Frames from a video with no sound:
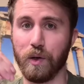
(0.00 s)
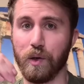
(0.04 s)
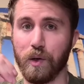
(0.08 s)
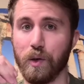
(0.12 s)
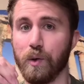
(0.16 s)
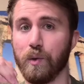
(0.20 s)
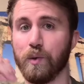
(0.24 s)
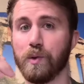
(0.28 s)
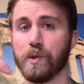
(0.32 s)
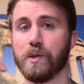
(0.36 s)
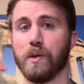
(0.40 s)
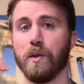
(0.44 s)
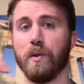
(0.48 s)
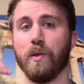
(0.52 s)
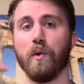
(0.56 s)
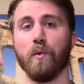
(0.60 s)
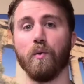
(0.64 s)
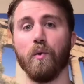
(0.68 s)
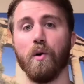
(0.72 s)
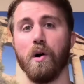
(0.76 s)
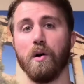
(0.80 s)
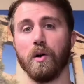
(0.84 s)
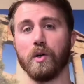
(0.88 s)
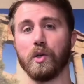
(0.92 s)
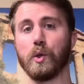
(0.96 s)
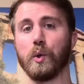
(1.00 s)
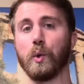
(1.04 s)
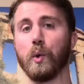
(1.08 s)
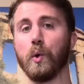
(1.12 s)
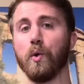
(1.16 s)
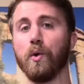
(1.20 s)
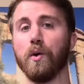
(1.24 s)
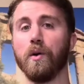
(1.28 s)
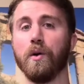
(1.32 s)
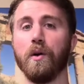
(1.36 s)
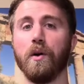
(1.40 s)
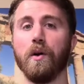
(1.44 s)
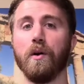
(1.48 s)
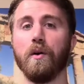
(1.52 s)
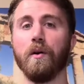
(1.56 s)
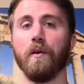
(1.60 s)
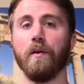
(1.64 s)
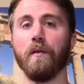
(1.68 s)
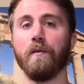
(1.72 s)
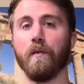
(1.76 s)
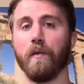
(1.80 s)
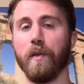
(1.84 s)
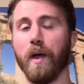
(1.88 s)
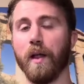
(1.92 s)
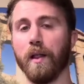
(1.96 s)
if you use the wrong tool
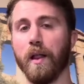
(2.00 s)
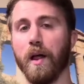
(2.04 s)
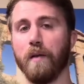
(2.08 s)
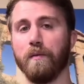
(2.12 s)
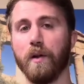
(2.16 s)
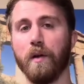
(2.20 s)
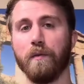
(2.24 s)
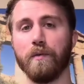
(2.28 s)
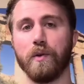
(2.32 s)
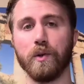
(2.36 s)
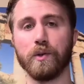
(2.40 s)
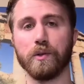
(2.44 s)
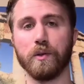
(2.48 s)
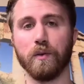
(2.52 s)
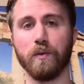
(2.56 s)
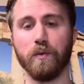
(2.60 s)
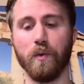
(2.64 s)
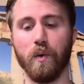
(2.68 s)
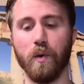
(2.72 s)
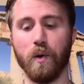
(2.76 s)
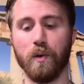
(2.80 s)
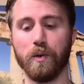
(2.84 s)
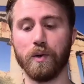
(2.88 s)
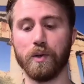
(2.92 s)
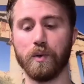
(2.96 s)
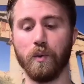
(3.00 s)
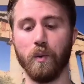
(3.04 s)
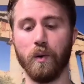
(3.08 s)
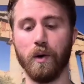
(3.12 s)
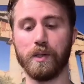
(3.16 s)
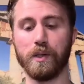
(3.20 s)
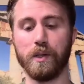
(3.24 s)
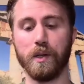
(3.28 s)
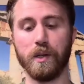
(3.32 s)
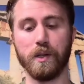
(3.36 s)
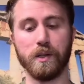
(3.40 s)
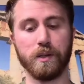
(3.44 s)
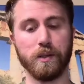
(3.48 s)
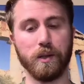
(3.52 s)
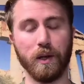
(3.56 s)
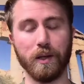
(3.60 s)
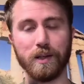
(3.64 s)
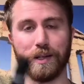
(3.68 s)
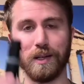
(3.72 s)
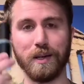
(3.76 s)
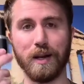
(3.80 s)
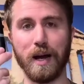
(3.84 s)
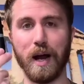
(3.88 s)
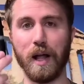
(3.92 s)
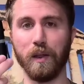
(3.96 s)
for that level of use of force. Whereas this thing
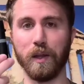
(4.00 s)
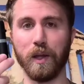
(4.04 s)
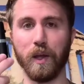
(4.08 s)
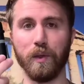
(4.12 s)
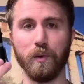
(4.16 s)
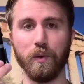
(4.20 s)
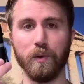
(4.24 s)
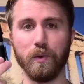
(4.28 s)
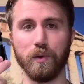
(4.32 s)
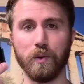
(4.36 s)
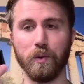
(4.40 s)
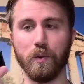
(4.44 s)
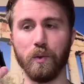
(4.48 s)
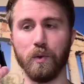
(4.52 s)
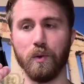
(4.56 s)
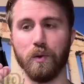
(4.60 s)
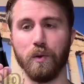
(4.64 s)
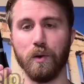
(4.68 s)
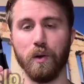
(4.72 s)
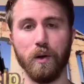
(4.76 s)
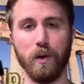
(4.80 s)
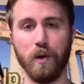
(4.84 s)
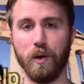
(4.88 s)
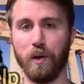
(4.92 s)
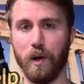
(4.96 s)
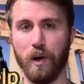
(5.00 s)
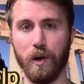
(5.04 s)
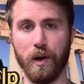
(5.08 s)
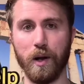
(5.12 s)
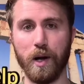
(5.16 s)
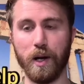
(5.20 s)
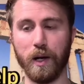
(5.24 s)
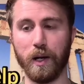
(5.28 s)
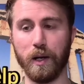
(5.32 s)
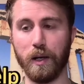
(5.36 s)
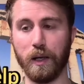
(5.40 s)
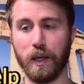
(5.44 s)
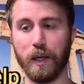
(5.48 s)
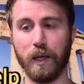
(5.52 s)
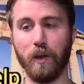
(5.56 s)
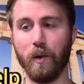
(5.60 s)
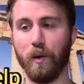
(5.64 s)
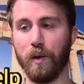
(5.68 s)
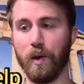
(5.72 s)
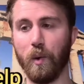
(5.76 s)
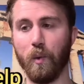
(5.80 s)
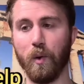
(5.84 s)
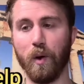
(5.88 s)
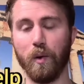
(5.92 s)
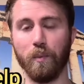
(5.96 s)
is a non lethal tool. You're not going to
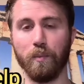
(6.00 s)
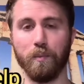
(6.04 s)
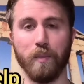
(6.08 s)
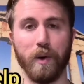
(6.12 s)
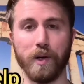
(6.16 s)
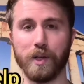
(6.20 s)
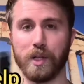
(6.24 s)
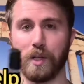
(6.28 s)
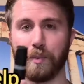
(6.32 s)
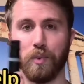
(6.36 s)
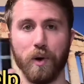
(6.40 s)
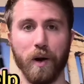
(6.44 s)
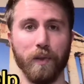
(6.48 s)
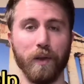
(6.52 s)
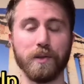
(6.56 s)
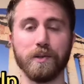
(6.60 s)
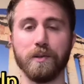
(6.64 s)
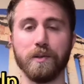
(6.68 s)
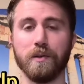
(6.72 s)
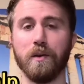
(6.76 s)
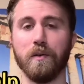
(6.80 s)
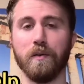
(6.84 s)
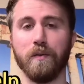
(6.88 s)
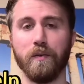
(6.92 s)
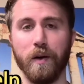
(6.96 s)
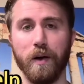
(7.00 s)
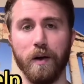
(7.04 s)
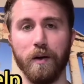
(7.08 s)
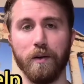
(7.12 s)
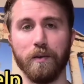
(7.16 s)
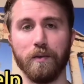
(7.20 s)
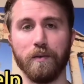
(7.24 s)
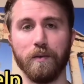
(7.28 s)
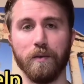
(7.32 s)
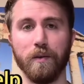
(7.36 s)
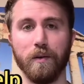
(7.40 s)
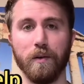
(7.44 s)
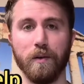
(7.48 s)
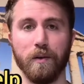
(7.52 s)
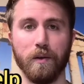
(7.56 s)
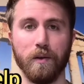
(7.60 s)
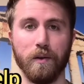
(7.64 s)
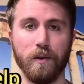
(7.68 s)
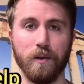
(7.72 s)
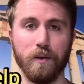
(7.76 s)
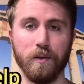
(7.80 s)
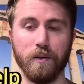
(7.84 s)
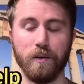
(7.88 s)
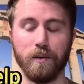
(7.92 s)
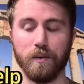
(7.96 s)
kill anyone by just spraying this in their face
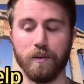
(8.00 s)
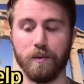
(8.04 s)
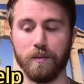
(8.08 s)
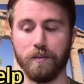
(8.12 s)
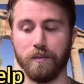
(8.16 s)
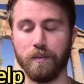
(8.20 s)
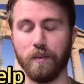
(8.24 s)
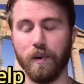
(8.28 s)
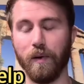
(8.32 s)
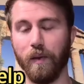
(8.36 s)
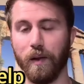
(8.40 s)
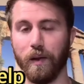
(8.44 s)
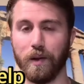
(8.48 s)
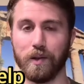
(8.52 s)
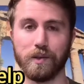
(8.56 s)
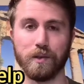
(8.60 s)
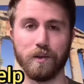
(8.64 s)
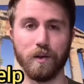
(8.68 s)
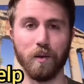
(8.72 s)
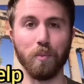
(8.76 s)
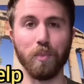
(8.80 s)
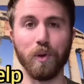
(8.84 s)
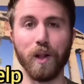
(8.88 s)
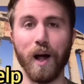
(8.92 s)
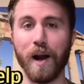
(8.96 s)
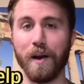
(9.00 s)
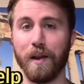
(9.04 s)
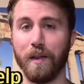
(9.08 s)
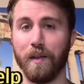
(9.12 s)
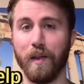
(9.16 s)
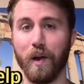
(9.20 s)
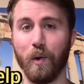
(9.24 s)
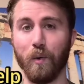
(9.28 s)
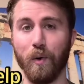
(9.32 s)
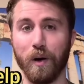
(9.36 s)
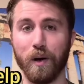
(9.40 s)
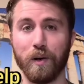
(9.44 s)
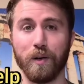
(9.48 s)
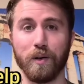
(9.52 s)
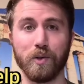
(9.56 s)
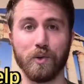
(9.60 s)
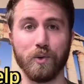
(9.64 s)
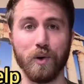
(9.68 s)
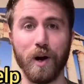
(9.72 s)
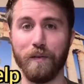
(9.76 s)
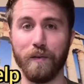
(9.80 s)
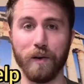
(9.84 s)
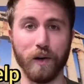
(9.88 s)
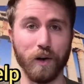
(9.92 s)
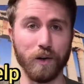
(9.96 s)
unless they're blinded and they are running into
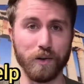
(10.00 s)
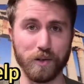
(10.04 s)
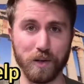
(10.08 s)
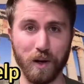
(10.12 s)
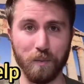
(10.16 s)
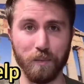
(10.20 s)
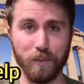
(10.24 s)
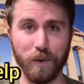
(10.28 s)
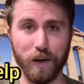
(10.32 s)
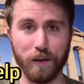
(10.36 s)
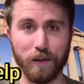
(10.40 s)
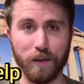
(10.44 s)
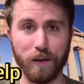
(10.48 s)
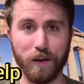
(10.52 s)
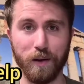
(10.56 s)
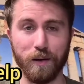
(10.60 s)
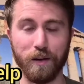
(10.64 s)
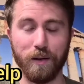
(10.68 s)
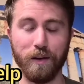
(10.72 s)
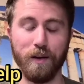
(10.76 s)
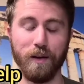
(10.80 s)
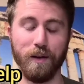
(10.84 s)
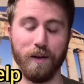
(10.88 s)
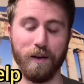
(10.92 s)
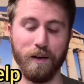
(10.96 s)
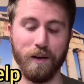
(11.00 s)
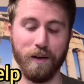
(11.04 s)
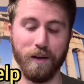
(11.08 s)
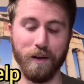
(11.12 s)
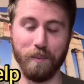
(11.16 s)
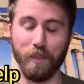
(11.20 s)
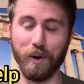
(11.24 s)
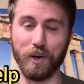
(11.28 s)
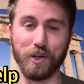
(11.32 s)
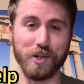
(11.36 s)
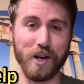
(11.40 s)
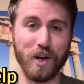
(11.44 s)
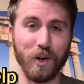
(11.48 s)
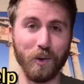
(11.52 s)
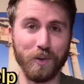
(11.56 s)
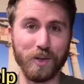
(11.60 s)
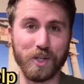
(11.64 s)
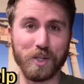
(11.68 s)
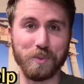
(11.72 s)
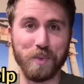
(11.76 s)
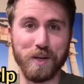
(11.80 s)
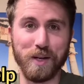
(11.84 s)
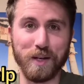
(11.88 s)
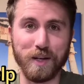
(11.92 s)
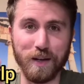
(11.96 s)
traffic or something like that. But generally
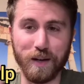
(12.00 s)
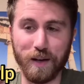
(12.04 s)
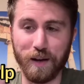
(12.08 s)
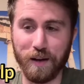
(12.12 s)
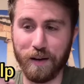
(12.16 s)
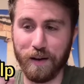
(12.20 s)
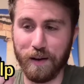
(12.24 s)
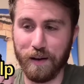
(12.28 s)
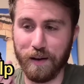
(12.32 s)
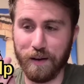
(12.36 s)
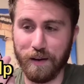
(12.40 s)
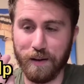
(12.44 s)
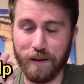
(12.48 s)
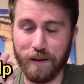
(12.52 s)
speaking,